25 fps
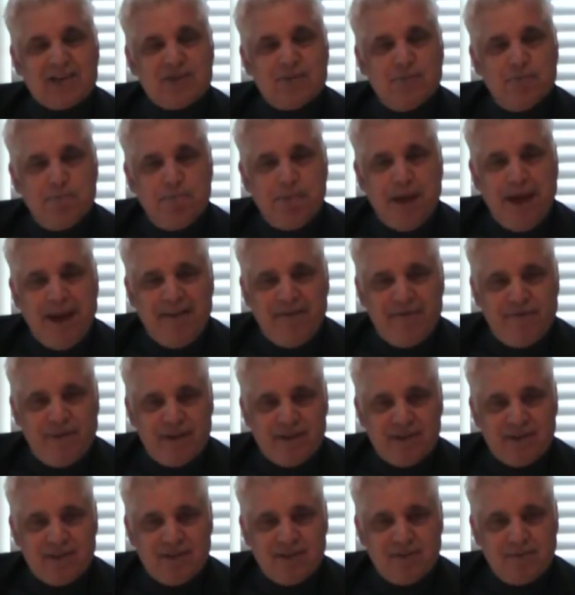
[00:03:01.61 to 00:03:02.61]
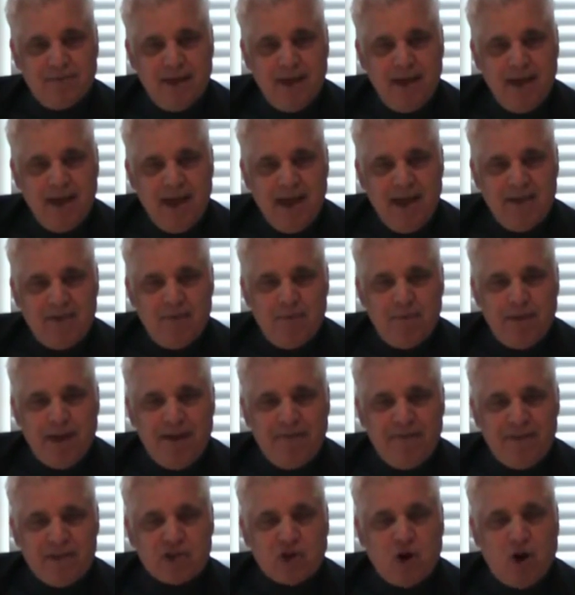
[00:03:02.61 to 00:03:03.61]
benefits. And the
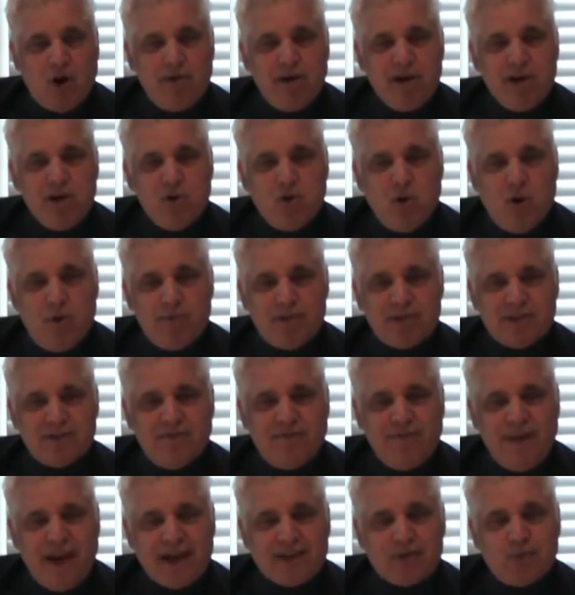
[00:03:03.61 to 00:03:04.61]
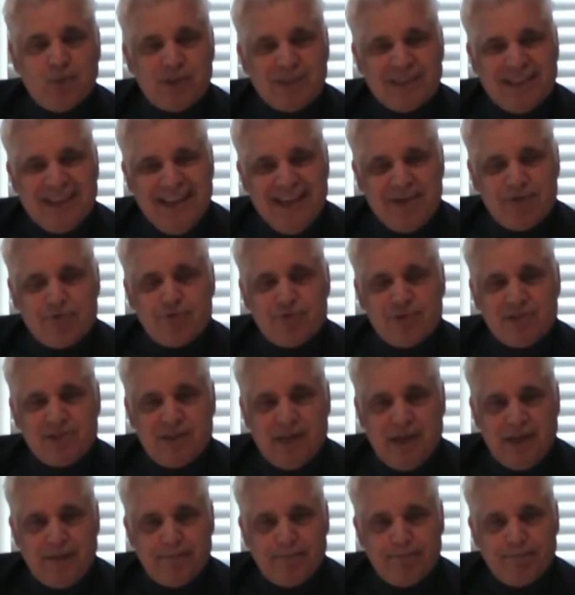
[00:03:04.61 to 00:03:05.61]
benefits are enormous. In fact, what's
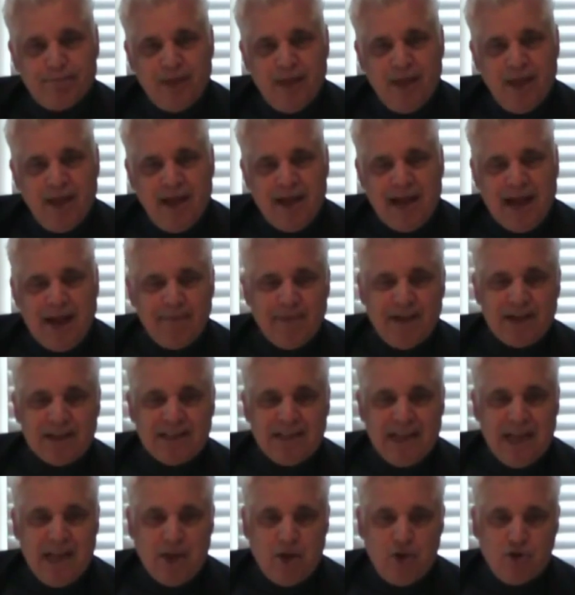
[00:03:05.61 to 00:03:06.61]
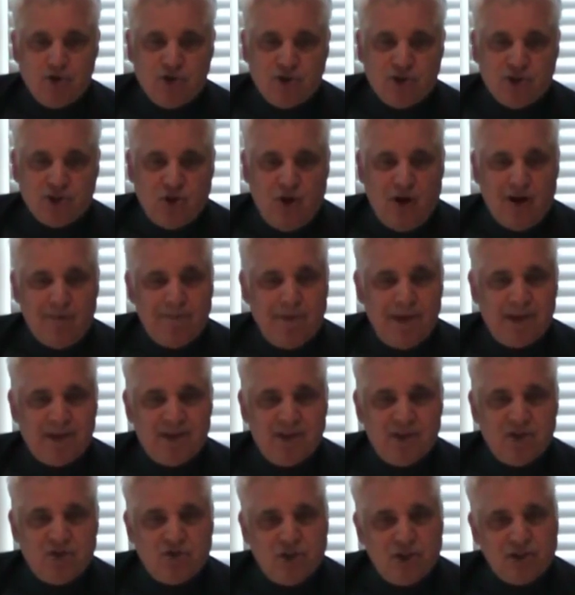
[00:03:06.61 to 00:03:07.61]
interesting, and I'm not saying you should start a
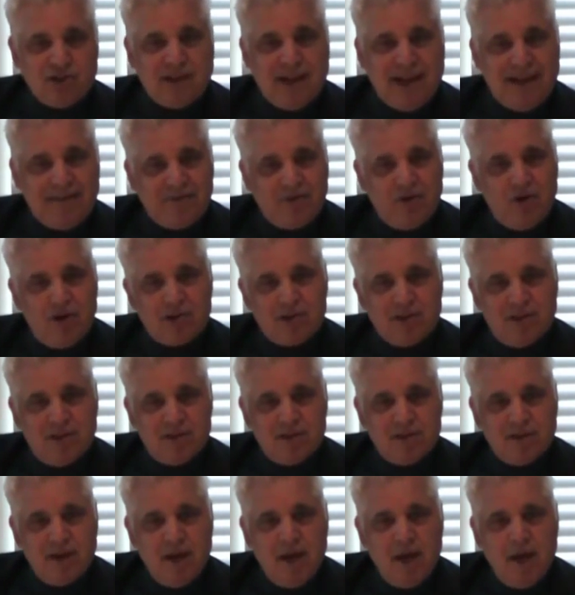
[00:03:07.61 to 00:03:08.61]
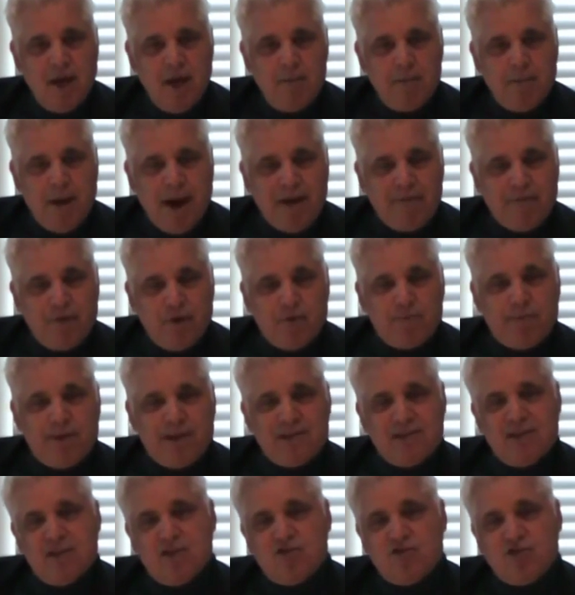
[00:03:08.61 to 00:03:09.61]
business just to have losses, but if your
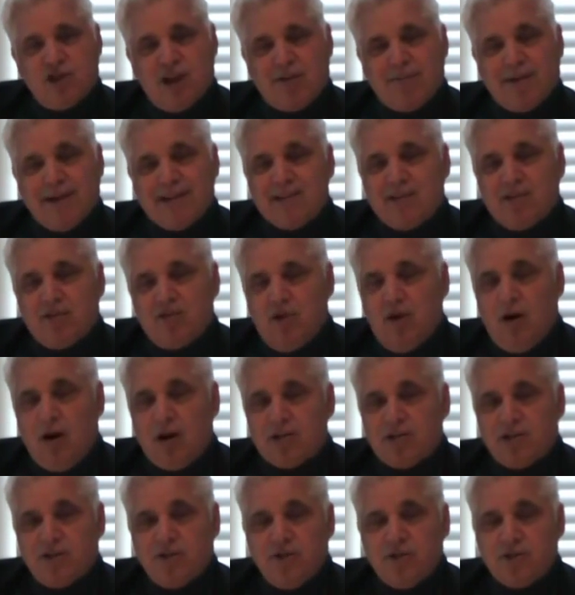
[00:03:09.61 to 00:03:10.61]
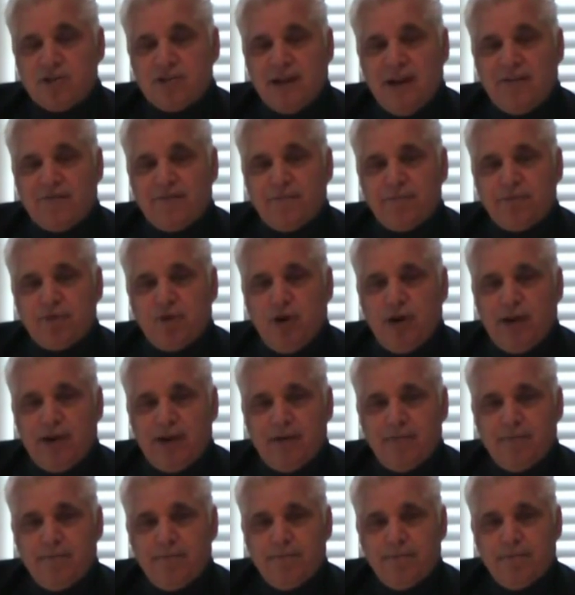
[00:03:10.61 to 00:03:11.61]
business generates a loss and you're
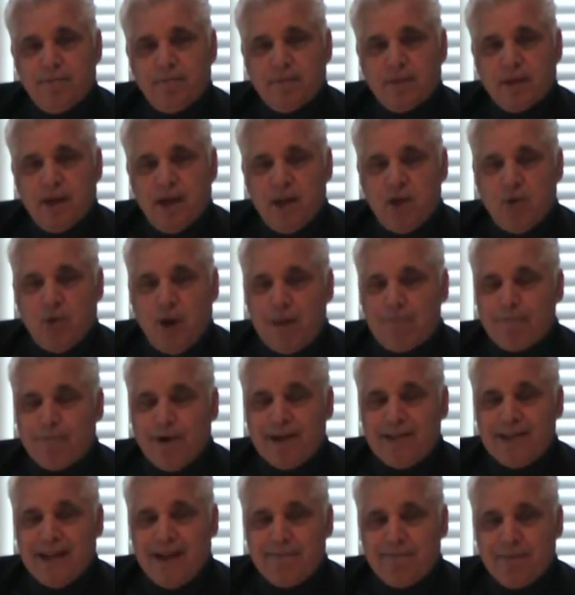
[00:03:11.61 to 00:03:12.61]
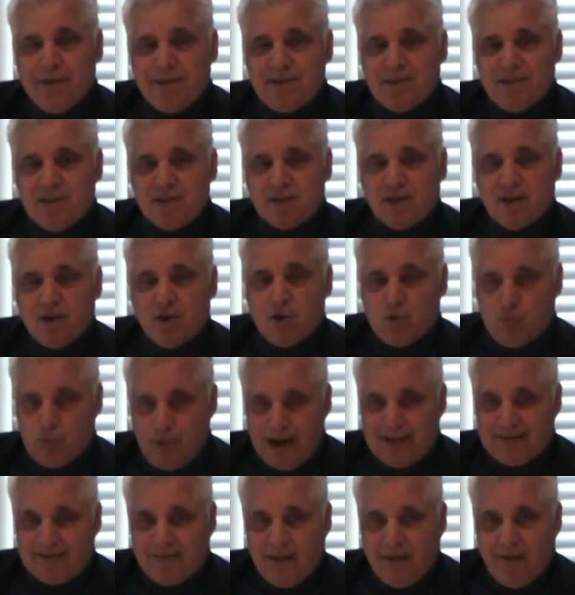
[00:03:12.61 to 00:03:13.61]
self-employed, and you operate that business
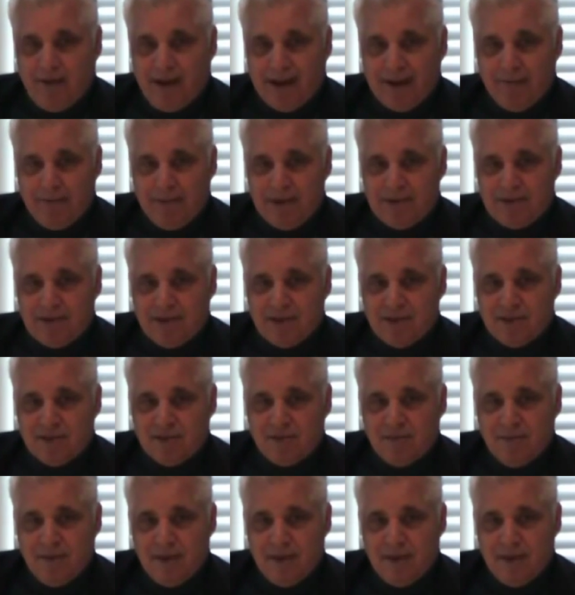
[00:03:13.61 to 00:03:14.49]
correctly like a business,